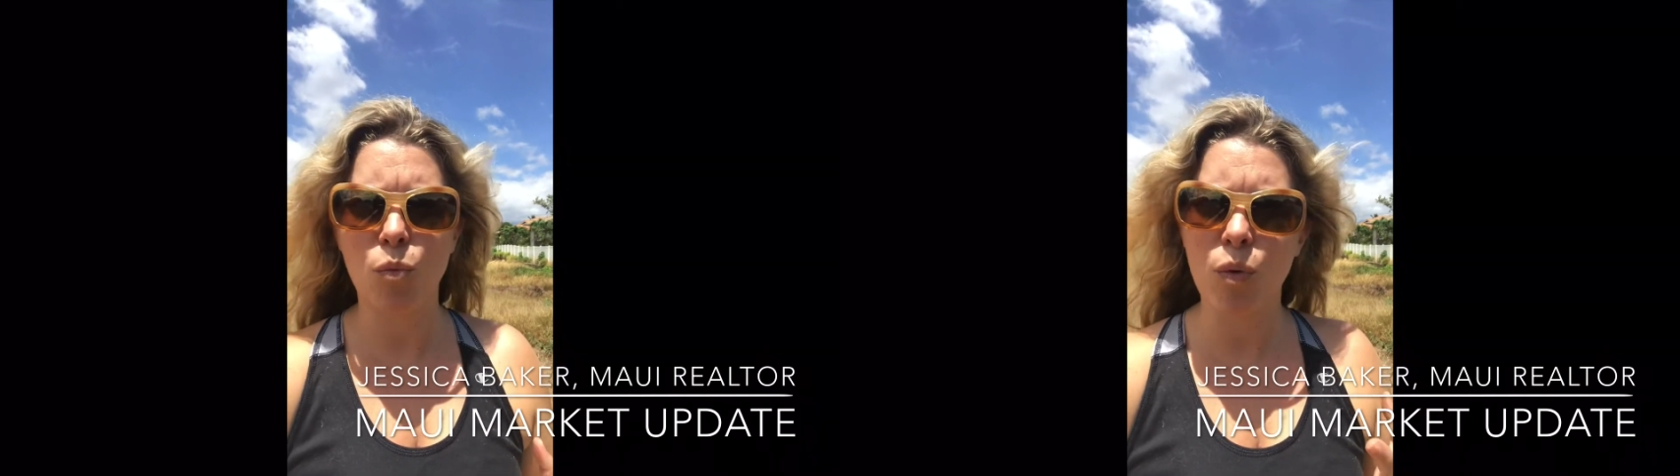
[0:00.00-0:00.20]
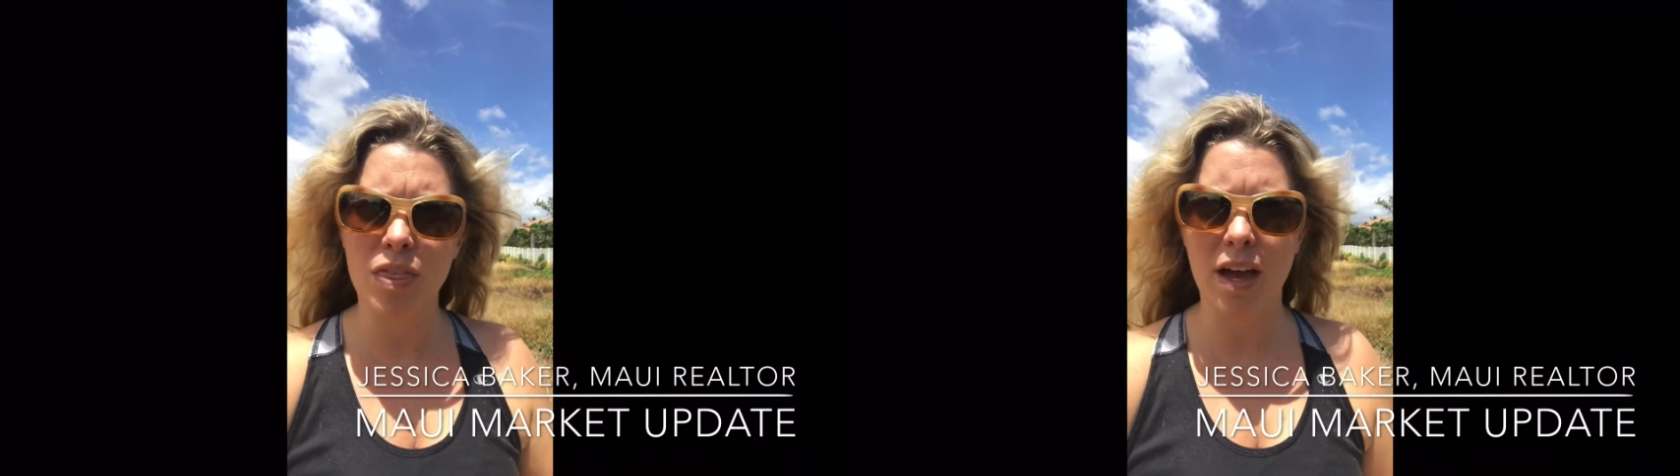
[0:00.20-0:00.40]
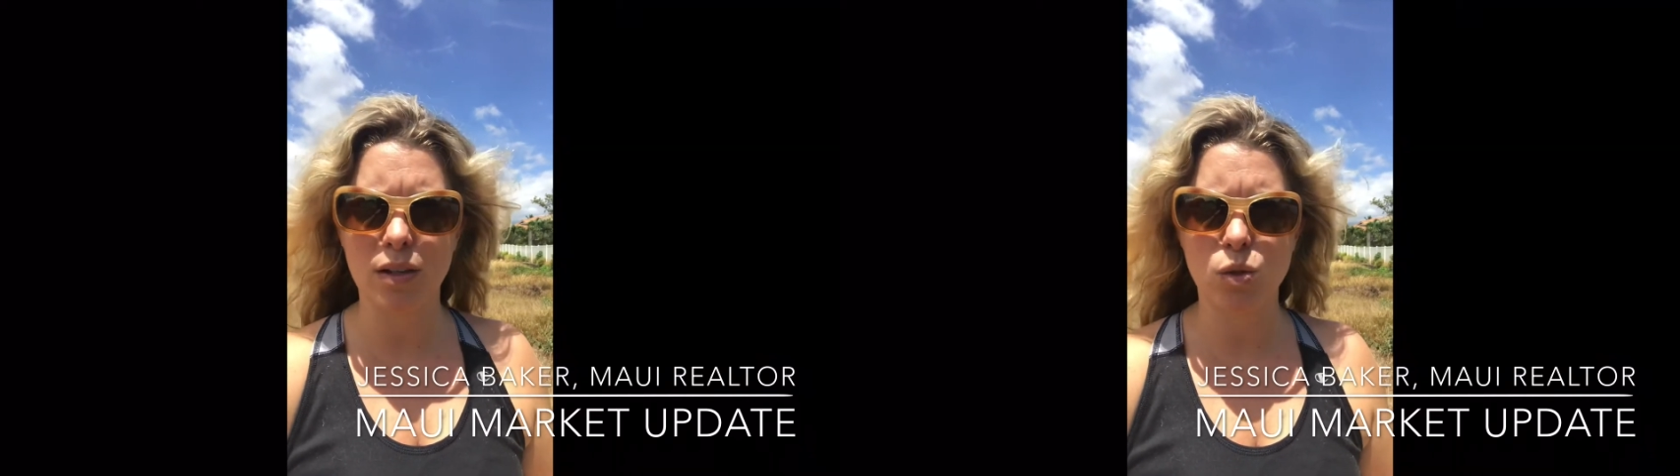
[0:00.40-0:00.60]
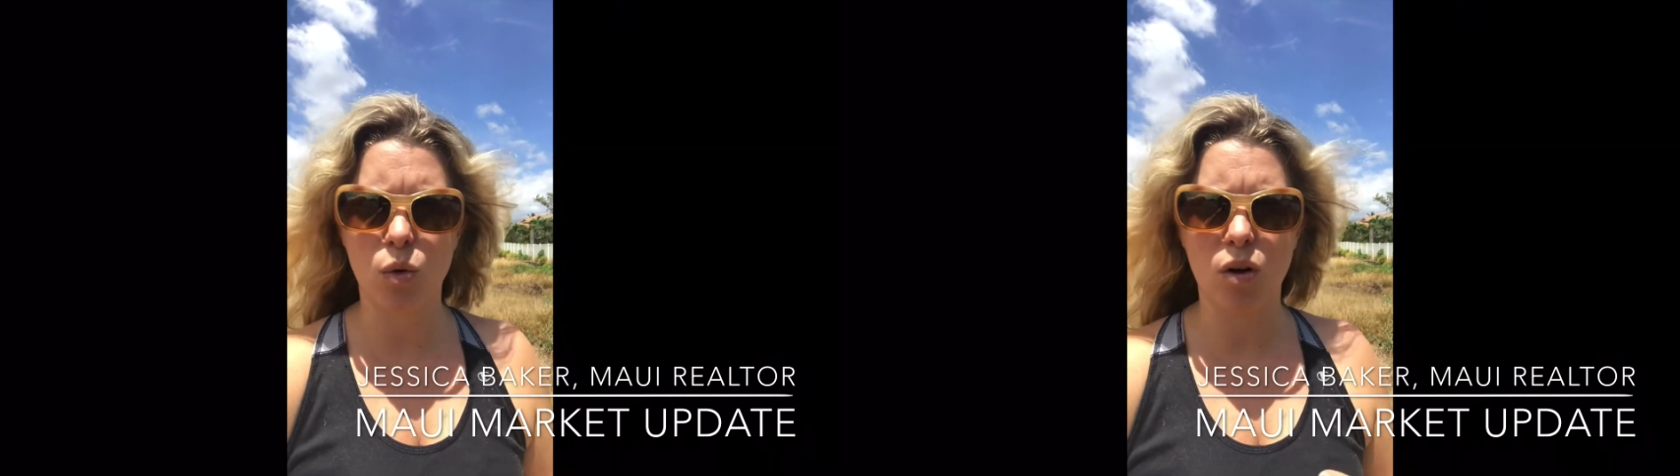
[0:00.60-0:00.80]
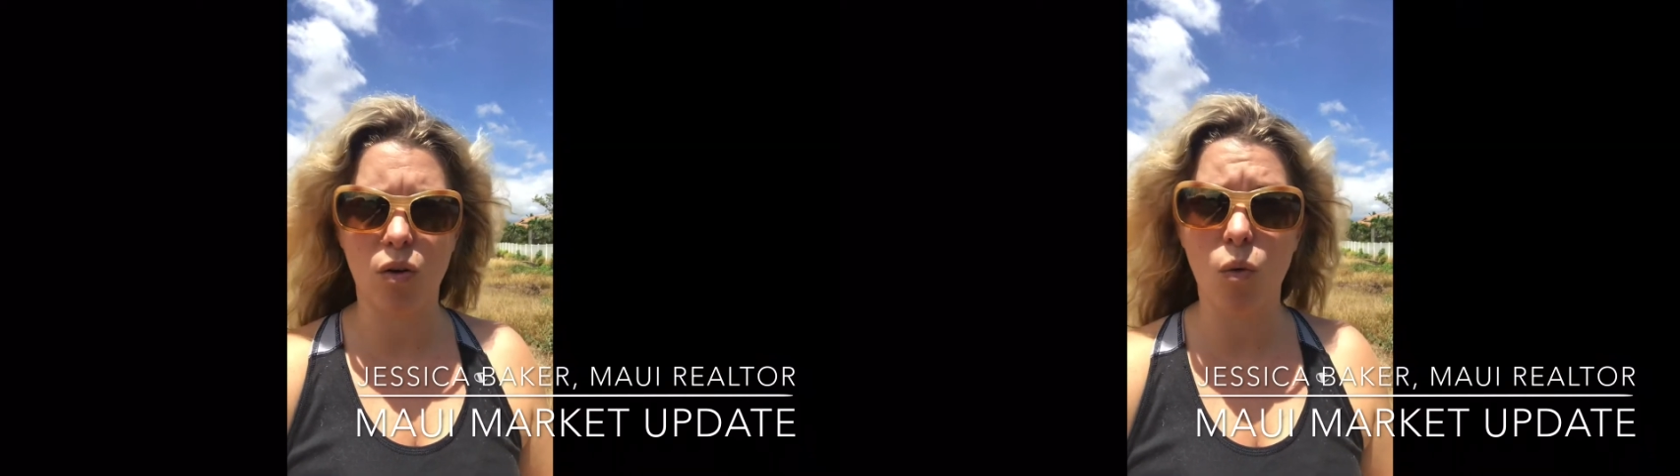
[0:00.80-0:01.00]
with that
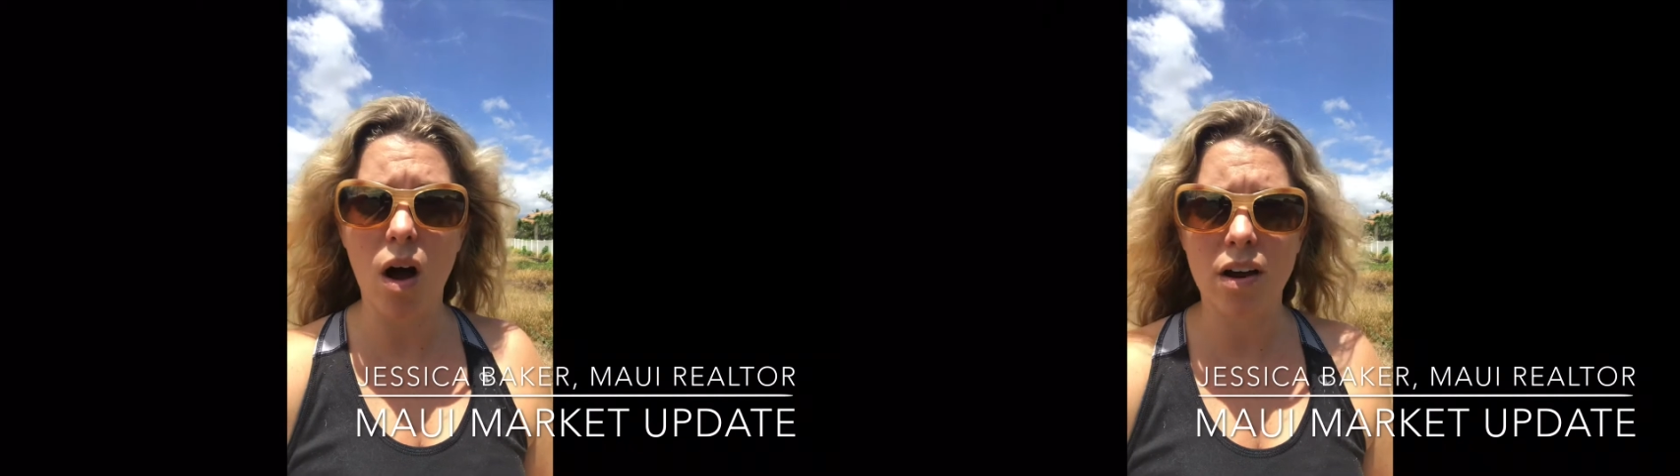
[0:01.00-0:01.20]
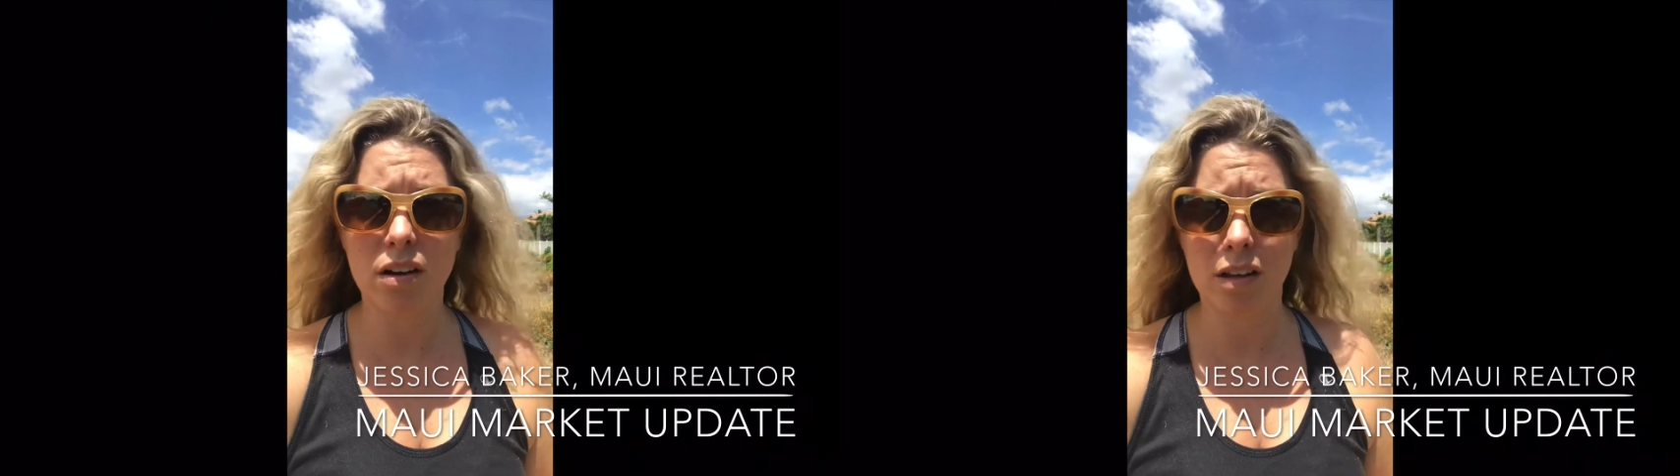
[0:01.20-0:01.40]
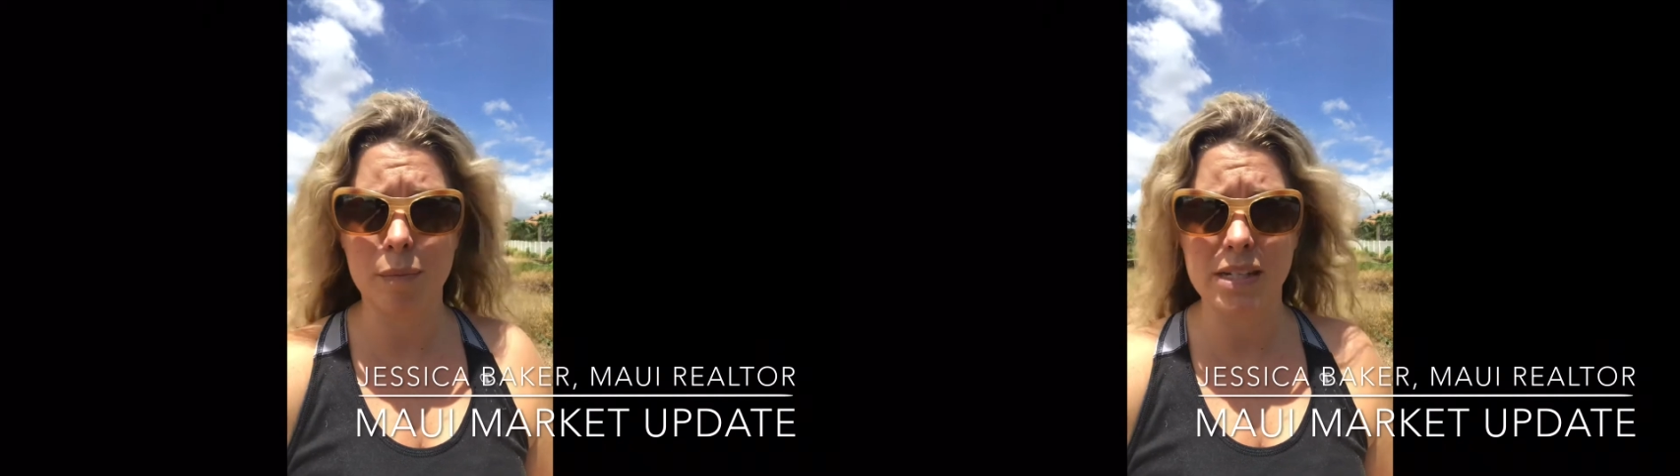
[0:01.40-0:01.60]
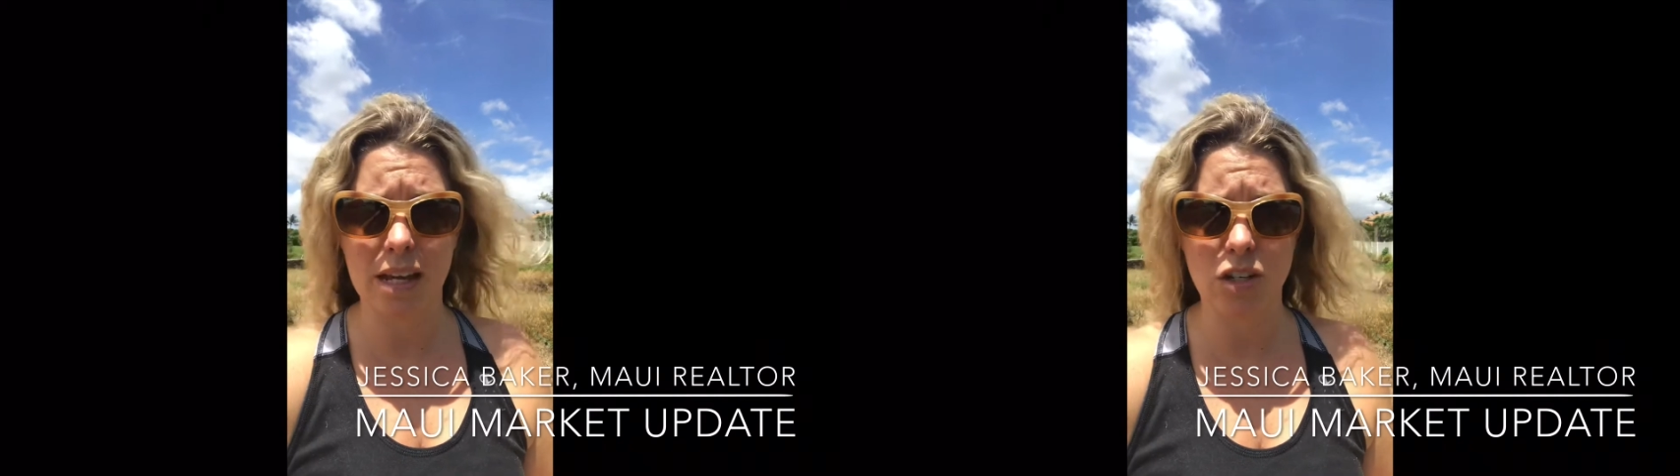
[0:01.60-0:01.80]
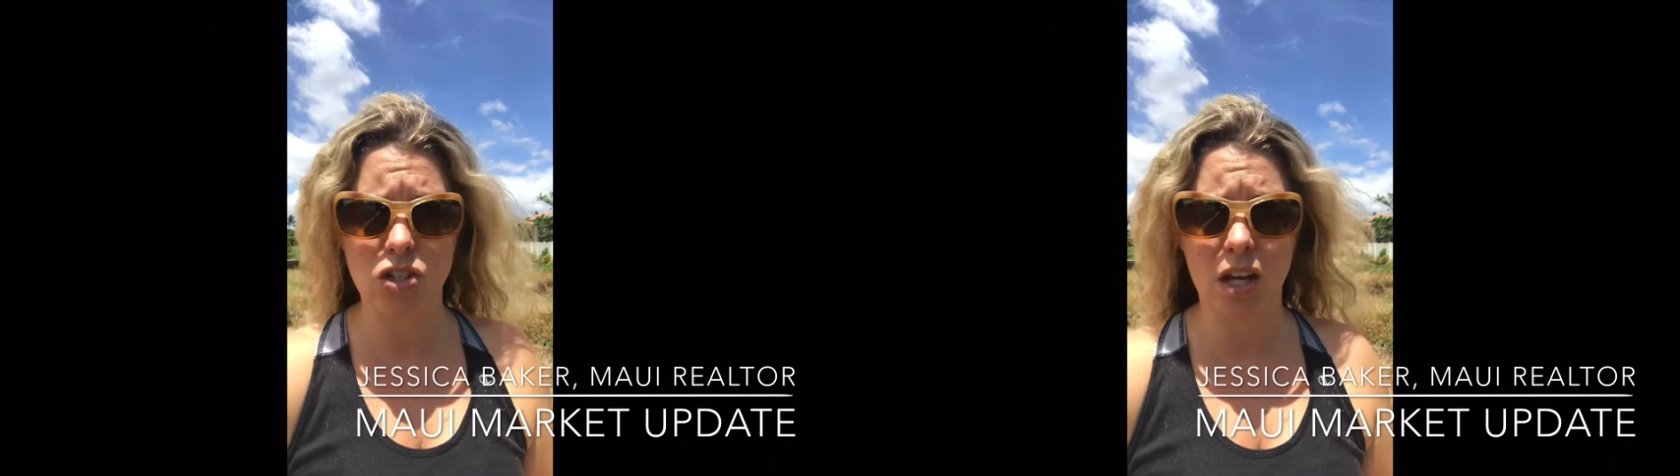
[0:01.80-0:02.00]
sort of water
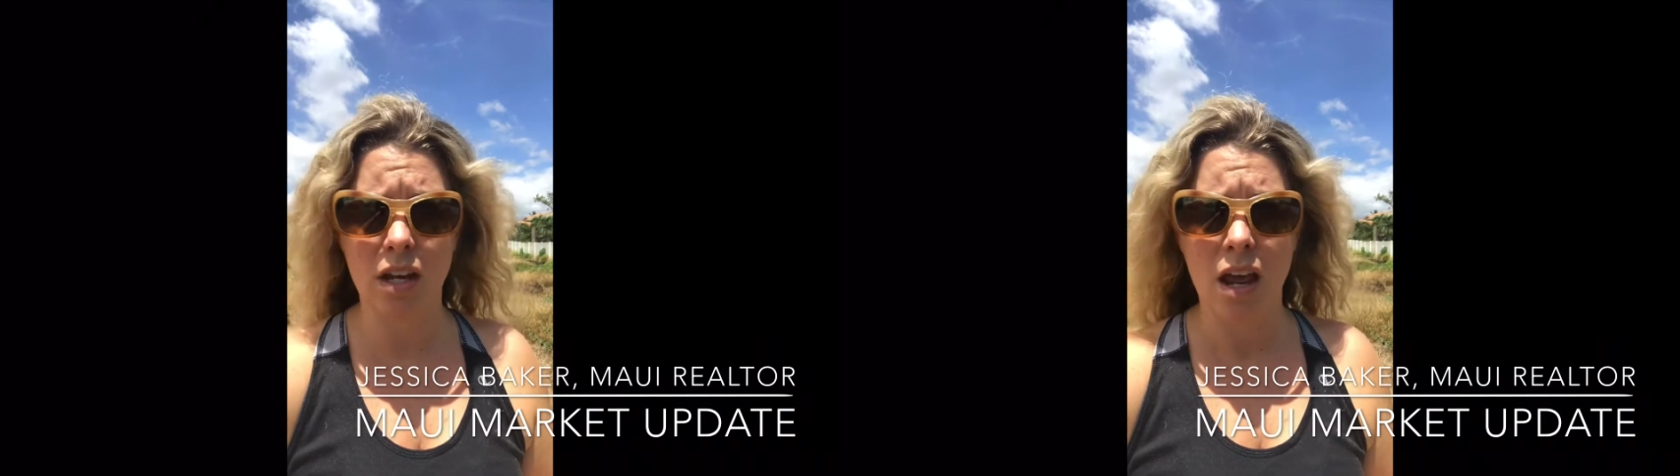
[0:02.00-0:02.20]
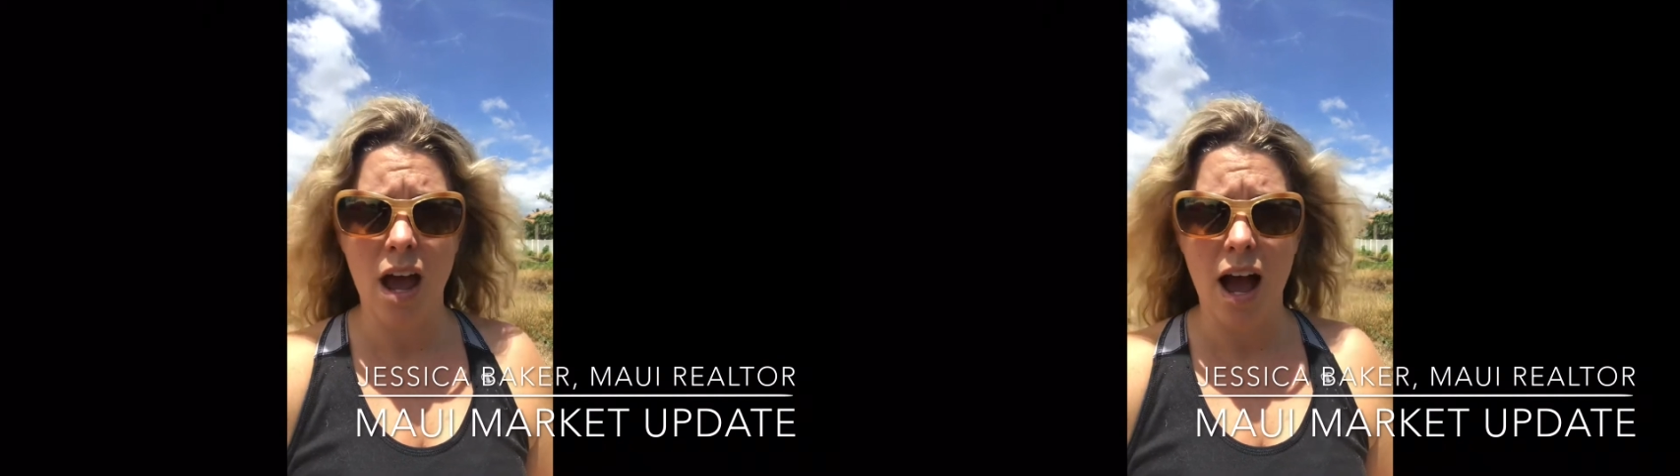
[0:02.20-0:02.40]
limitation.